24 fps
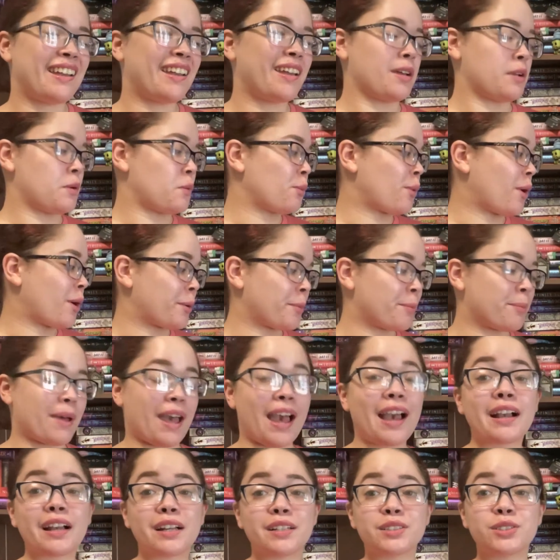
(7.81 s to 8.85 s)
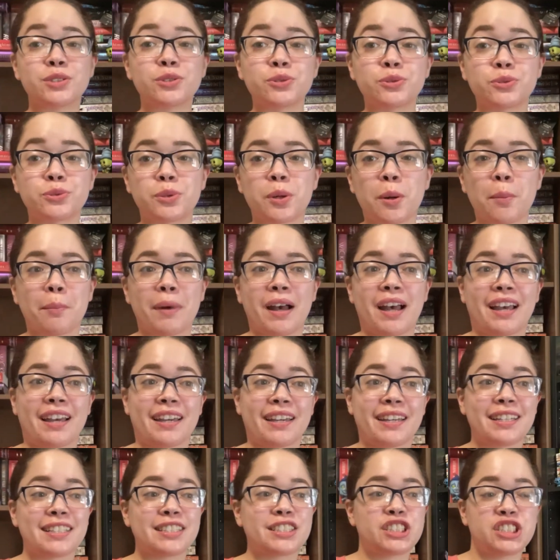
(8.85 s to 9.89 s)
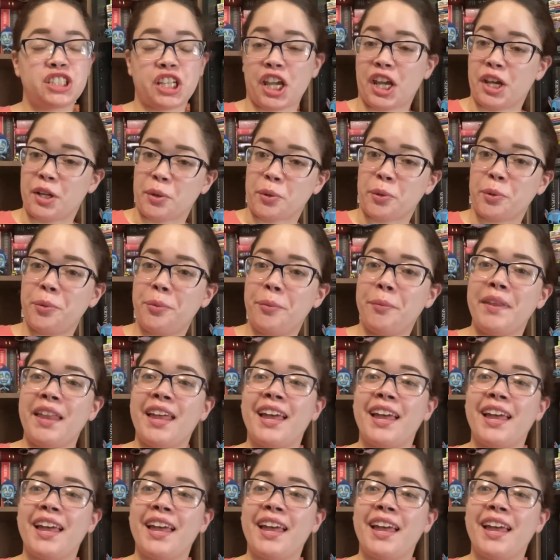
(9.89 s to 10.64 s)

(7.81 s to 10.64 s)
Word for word: and welcome back to my channel.